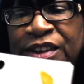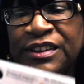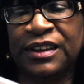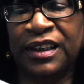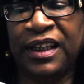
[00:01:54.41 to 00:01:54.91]

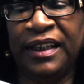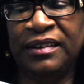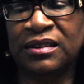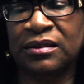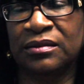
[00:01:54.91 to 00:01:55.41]
just in
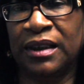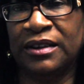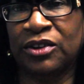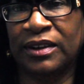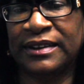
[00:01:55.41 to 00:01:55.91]
case
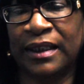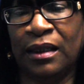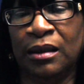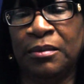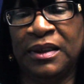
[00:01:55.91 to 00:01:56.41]
they start
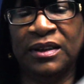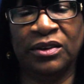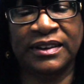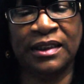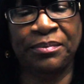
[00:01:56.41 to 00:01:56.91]
selling them
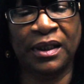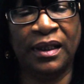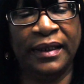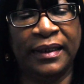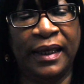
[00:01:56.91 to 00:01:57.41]
or
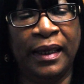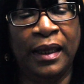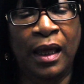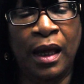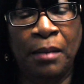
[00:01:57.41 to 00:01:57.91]
something like that.